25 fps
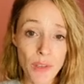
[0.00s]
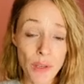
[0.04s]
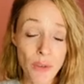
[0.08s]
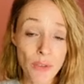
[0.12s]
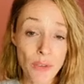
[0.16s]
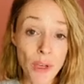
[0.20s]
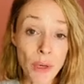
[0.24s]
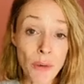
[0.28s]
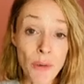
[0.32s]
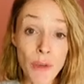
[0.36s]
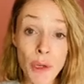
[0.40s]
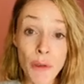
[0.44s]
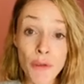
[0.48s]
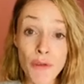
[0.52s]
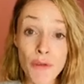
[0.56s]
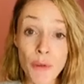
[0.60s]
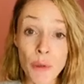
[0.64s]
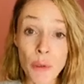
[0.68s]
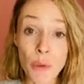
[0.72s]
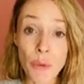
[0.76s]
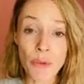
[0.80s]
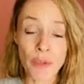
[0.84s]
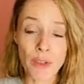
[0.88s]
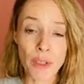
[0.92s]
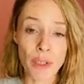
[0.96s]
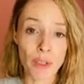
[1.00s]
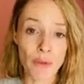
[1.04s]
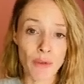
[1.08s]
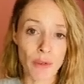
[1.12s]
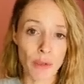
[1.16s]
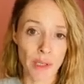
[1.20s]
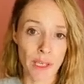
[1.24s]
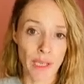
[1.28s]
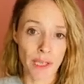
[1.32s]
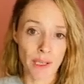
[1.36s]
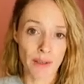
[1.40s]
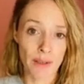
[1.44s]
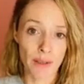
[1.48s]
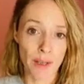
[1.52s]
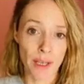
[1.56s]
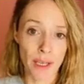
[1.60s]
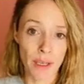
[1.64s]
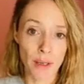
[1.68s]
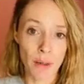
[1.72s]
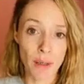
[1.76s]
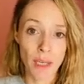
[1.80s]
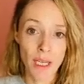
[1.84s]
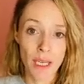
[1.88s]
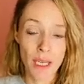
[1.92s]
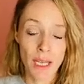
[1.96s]
So no forcing of your
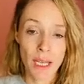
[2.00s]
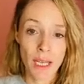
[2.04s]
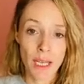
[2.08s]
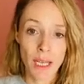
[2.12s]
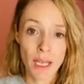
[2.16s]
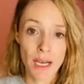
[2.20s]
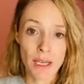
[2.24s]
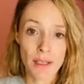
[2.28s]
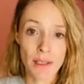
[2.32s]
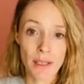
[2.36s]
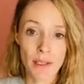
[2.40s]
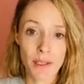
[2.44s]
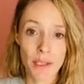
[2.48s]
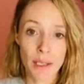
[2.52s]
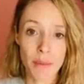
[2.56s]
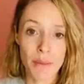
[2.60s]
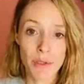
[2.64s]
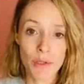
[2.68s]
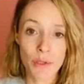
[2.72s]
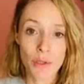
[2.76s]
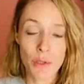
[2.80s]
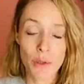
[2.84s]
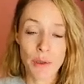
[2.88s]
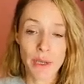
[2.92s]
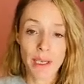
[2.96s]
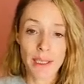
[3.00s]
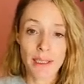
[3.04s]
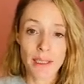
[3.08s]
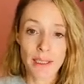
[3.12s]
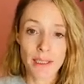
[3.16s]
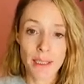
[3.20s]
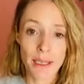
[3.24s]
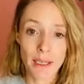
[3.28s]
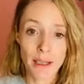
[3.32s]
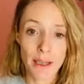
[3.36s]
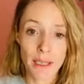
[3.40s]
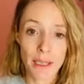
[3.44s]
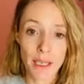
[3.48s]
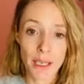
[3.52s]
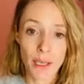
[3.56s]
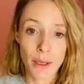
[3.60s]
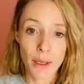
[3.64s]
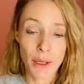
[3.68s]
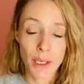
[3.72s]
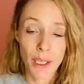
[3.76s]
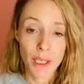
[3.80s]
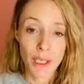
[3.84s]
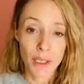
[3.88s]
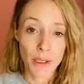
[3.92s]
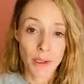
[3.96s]
exhale, as I demonstrated
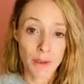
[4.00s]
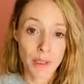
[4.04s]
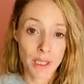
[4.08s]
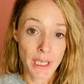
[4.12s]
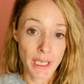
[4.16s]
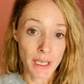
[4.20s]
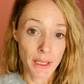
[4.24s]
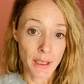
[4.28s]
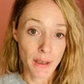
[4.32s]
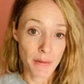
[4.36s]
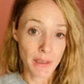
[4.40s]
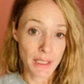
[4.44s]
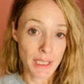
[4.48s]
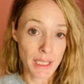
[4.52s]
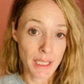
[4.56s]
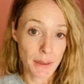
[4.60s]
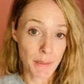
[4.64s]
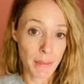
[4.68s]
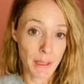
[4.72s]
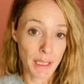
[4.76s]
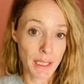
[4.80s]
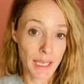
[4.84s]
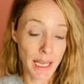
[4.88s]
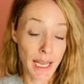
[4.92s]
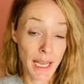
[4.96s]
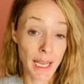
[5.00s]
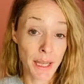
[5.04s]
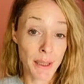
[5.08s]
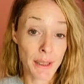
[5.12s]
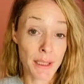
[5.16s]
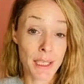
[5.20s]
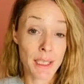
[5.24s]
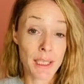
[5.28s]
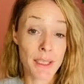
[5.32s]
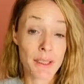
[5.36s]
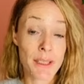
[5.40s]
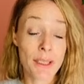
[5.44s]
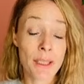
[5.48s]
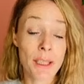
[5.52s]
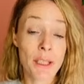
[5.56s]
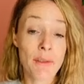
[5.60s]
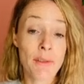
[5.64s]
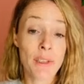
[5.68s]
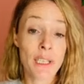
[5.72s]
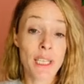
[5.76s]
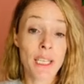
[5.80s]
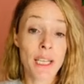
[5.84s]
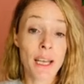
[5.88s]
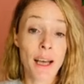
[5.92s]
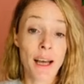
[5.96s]
earlier. You take a lovely deep inhale, and it's a
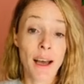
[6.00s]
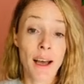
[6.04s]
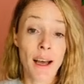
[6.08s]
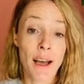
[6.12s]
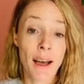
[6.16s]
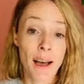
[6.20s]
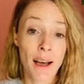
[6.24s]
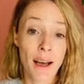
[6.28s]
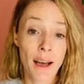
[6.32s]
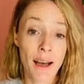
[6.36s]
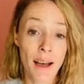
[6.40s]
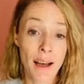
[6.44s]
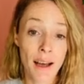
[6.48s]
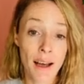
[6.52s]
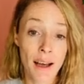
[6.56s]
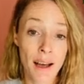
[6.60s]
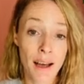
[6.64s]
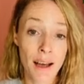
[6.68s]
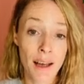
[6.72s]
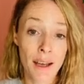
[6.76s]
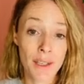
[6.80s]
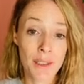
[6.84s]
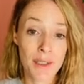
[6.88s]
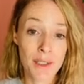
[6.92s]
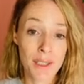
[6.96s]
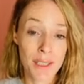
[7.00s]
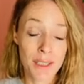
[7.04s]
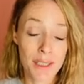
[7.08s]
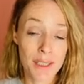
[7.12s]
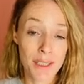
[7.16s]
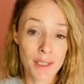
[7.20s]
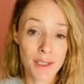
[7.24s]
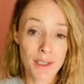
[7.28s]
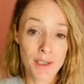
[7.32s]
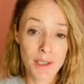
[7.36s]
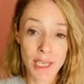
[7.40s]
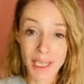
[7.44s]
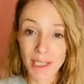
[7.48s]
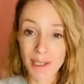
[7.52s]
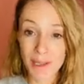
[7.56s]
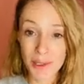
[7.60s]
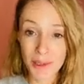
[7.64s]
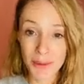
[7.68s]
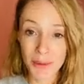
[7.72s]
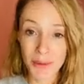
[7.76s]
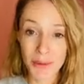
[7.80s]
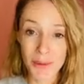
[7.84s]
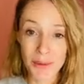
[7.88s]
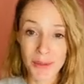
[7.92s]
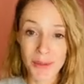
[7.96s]
lovely, just
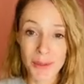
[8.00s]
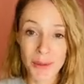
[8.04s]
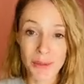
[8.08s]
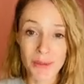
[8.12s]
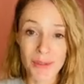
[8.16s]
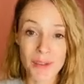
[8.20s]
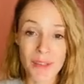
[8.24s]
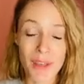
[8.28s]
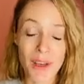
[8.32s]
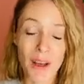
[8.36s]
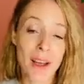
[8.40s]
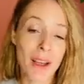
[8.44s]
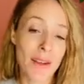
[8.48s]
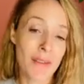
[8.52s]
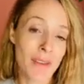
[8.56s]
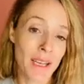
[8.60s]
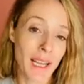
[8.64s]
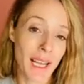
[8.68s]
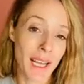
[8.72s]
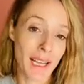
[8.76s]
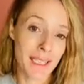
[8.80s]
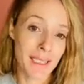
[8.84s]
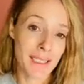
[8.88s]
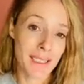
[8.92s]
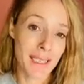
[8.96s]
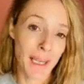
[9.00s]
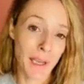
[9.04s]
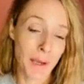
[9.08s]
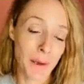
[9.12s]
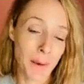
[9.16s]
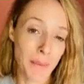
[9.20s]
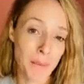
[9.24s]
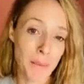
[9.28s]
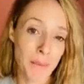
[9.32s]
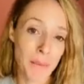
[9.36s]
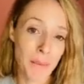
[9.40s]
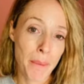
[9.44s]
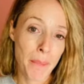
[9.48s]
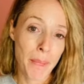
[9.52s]
gentle, soft sigh of an exhale.